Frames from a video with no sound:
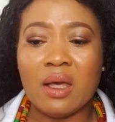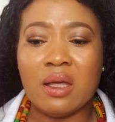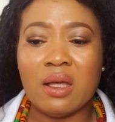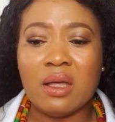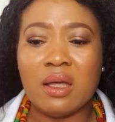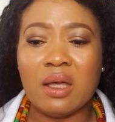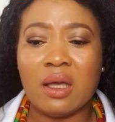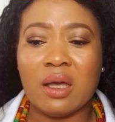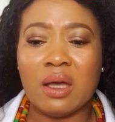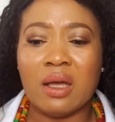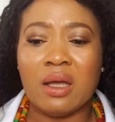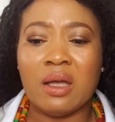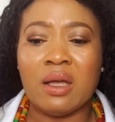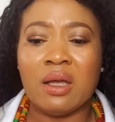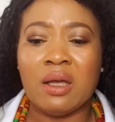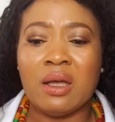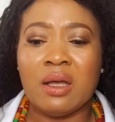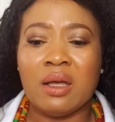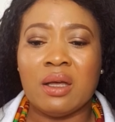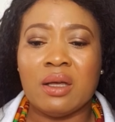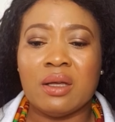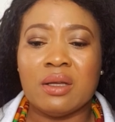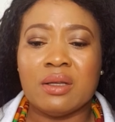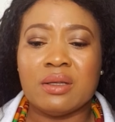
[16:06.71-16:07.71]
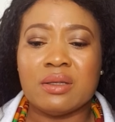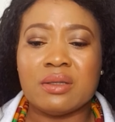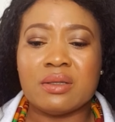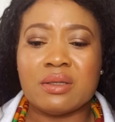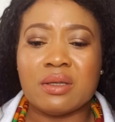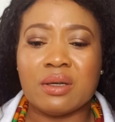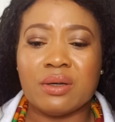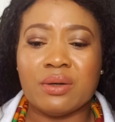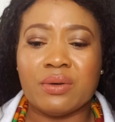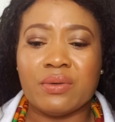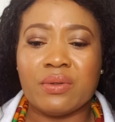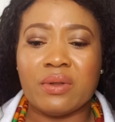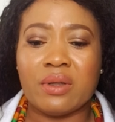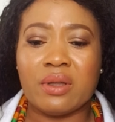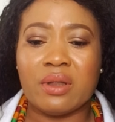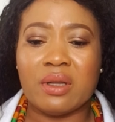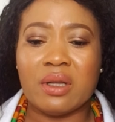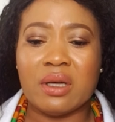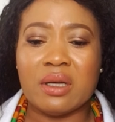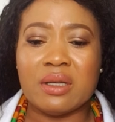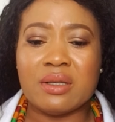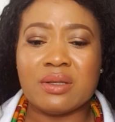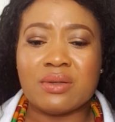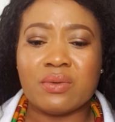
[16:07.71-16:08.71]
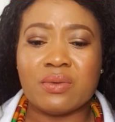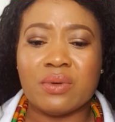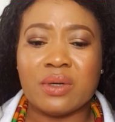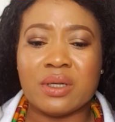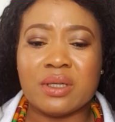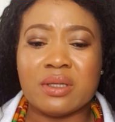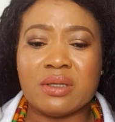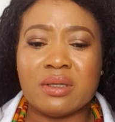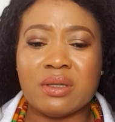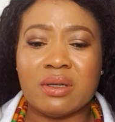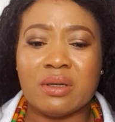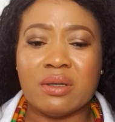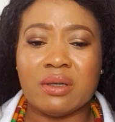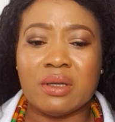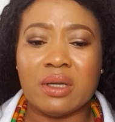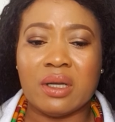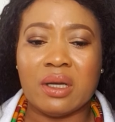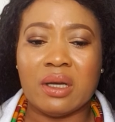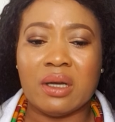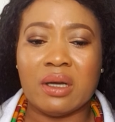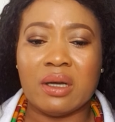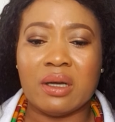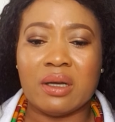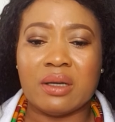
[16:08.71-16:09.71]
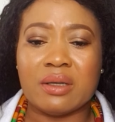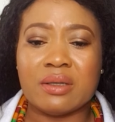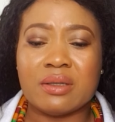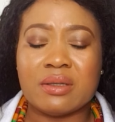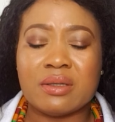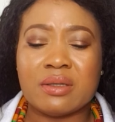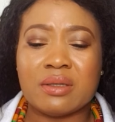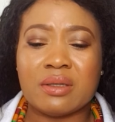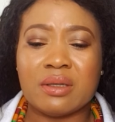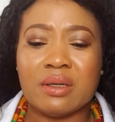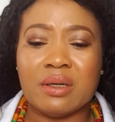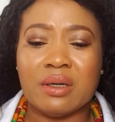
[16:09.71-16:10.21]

Yeah. So the next question is,